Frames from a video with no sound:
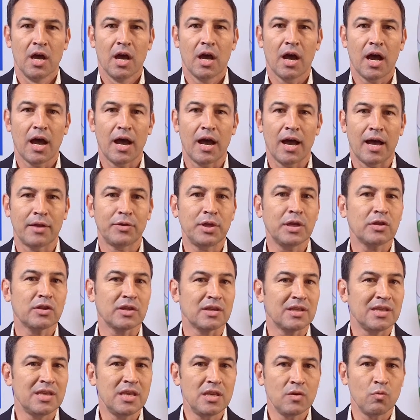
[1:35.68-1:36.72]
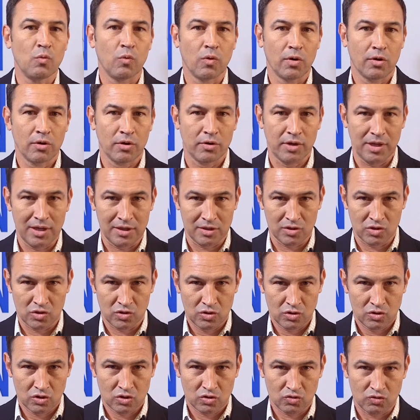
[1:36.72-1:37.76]
I think the key word is
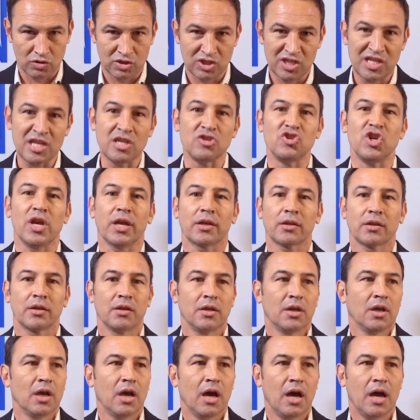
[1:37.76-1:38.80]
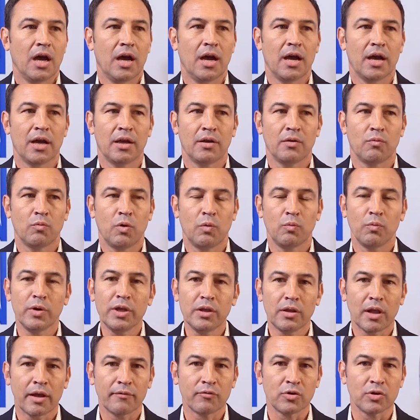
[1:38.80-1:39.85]
strategic. What we
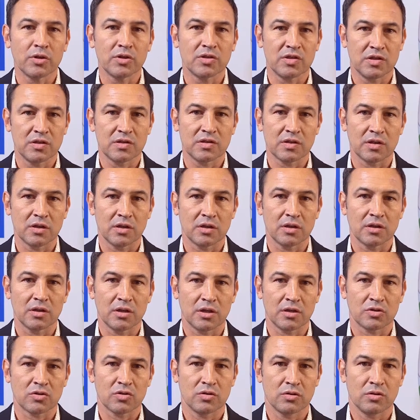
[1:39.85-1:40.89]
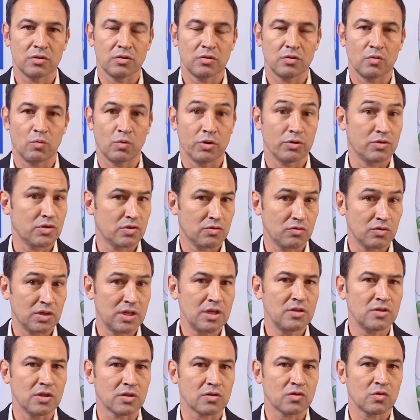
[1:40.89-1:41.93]
leverage is the word
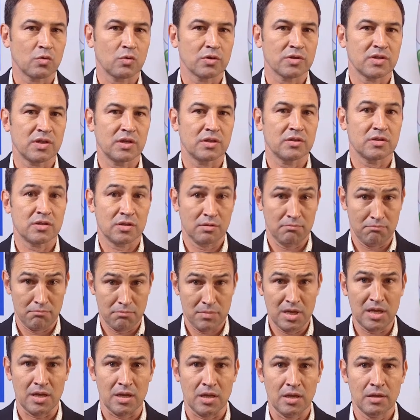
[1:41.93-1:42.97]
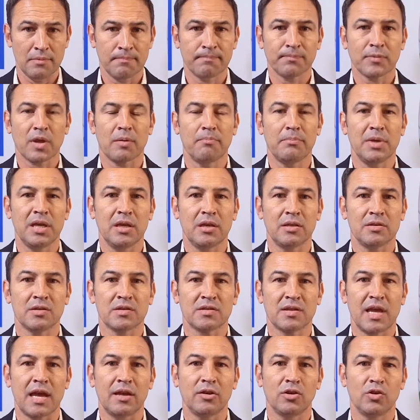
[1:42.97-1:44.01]
strategic sourcing. To me,
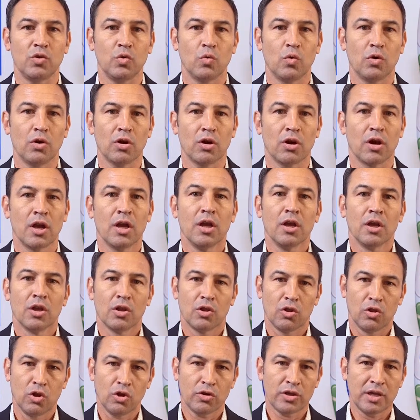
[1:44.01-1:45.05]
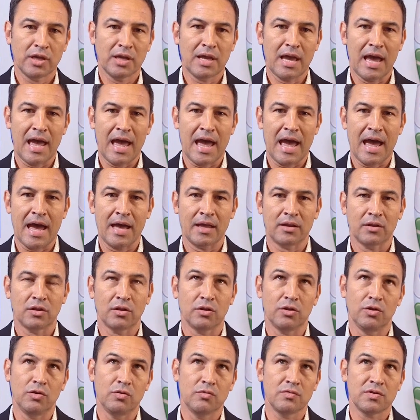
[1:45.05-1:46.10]
means that you're looking at
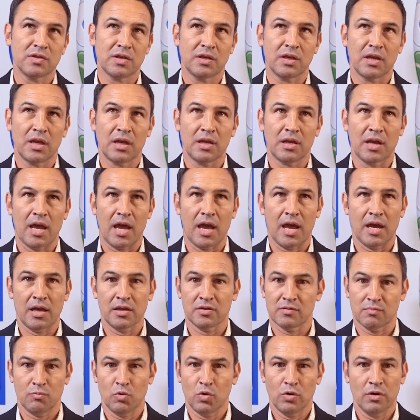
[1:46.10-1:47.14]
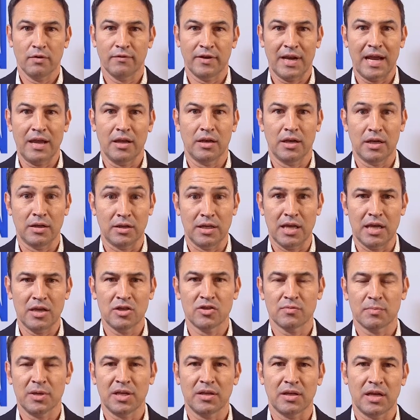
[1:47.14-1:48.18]
using it as more of an
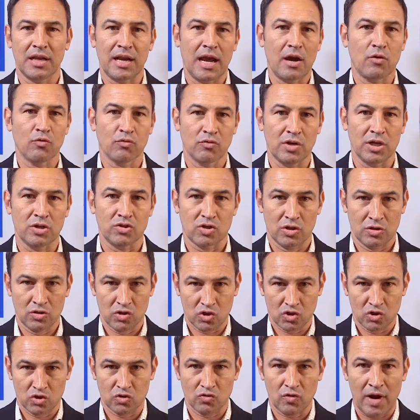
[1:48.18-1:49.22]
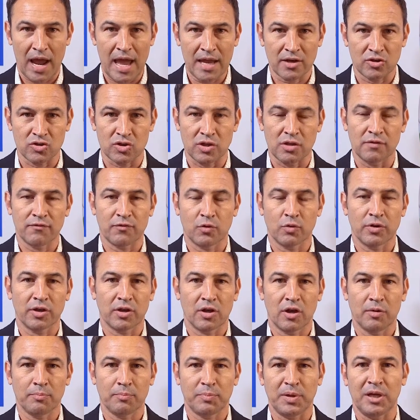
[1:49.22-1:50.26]
engagement and outreach strategy for the
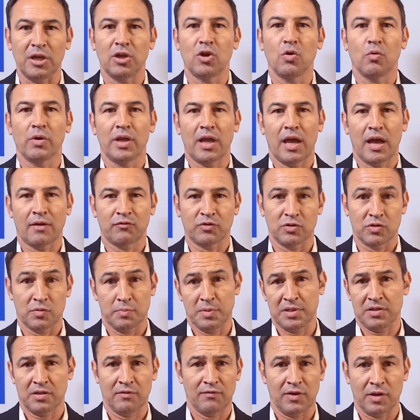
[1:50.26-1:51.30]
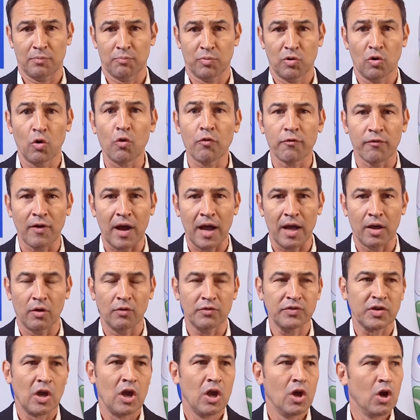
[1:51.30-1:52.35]
company, going after specific
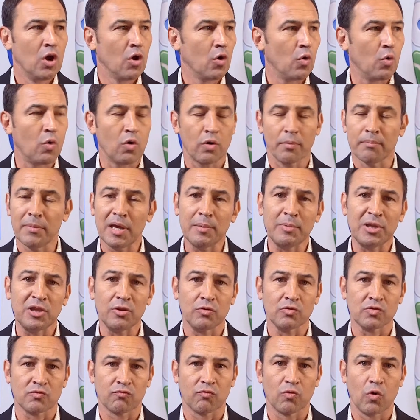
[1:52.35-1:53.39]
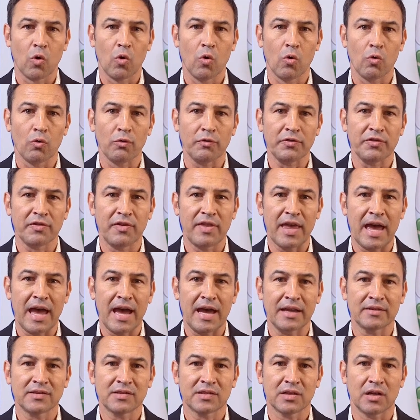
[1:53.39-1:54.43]
profiles or maybe those roles
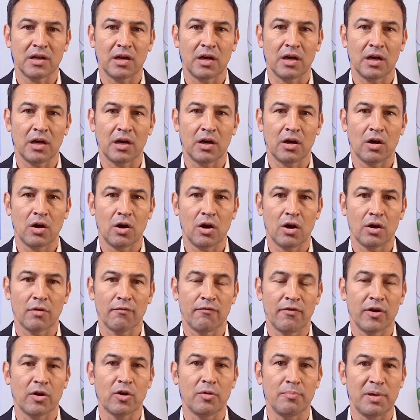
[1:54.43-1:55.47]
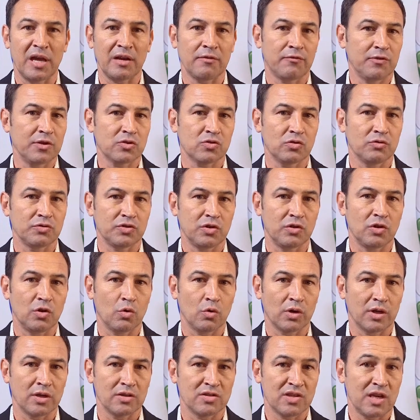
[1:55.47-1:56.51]
that are very beneficial to the
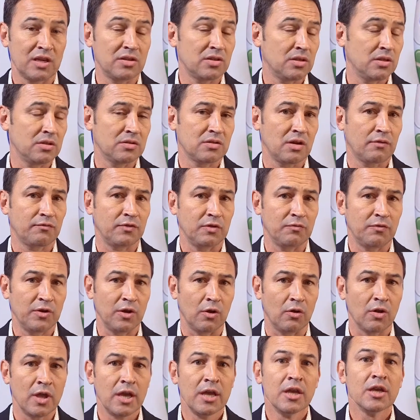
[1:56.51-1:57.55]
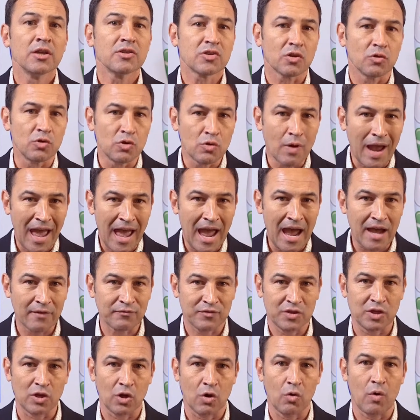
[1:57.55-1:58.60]
organization and tough to fill. So you have
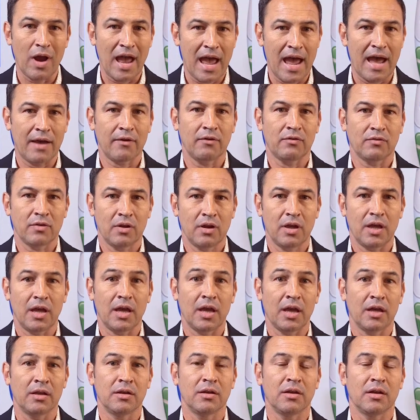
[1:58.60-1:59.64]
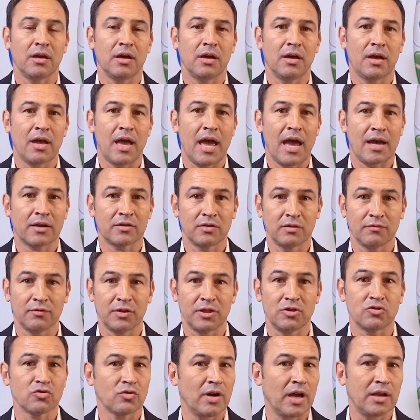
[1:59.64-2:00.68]
to go out and actively
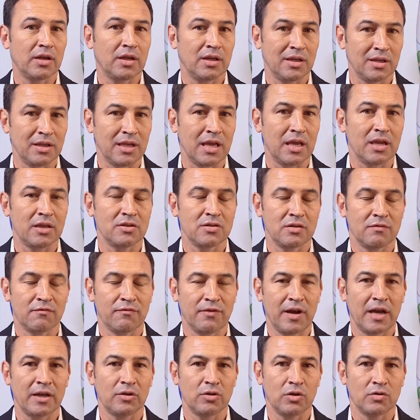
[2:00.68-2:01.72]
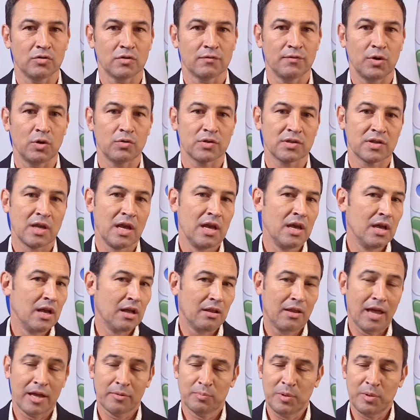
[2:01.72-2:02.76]
try to engage and find those folks. A
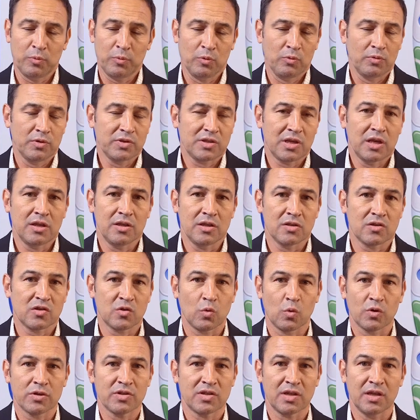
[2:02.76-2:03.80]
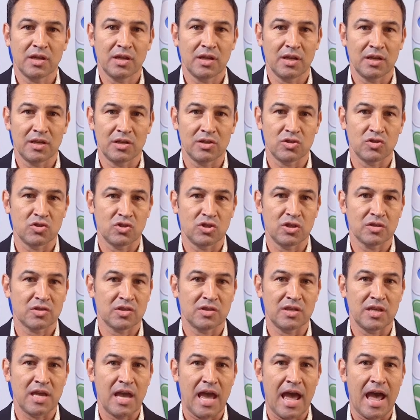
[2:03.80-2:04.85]
lot of will say that sourcing is just
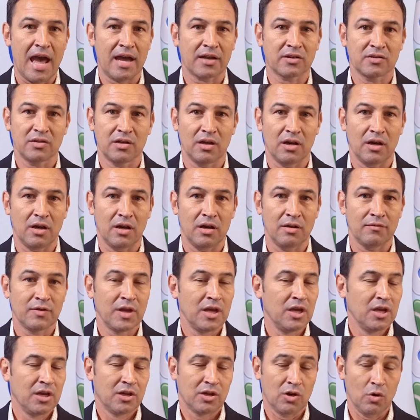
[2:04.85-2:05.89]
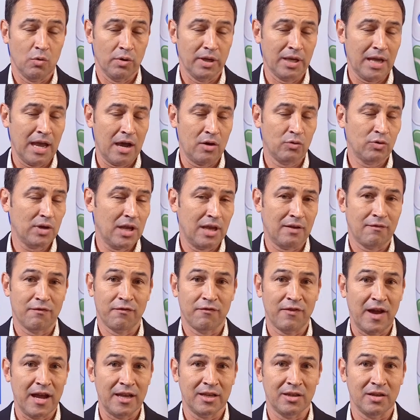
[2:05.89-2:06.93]
the act of going out and
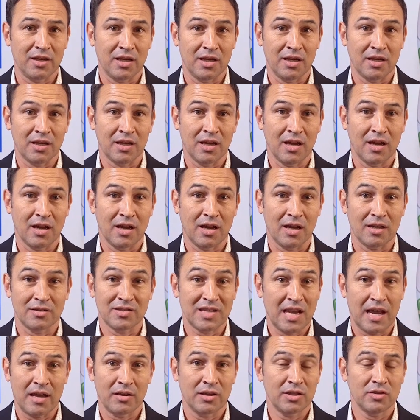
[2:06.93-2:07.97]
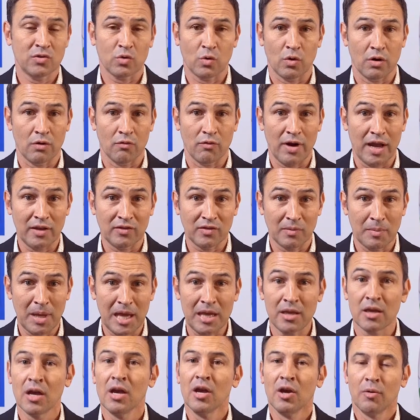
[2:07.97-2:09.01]
finding talent or a
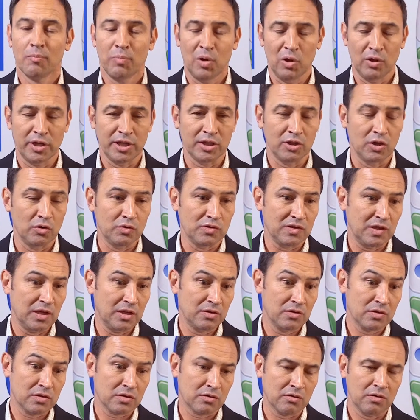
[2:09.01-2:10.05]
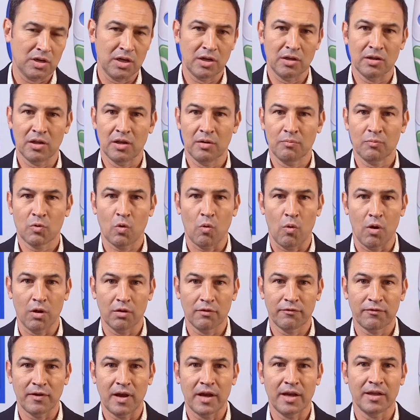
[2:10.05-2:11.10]
resume, pulling those in, screening them,
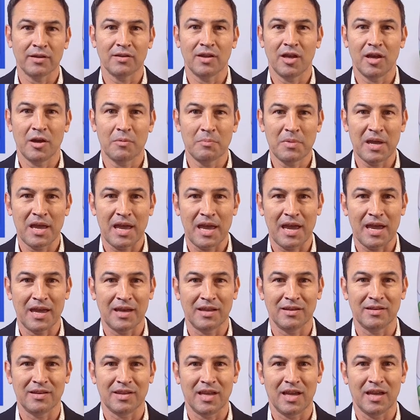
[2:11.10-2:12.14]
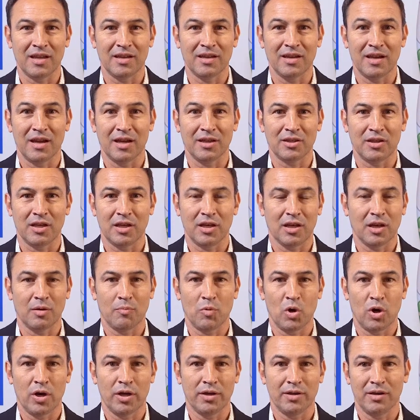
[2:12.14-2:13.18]
qualifying them, and then getting them
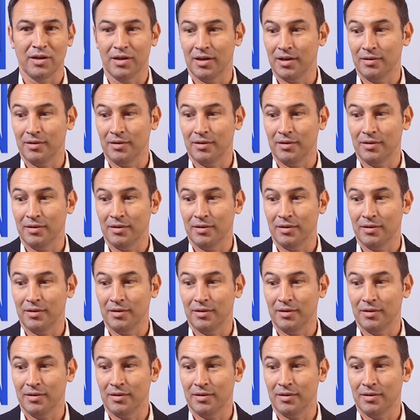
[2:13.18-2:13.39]
on,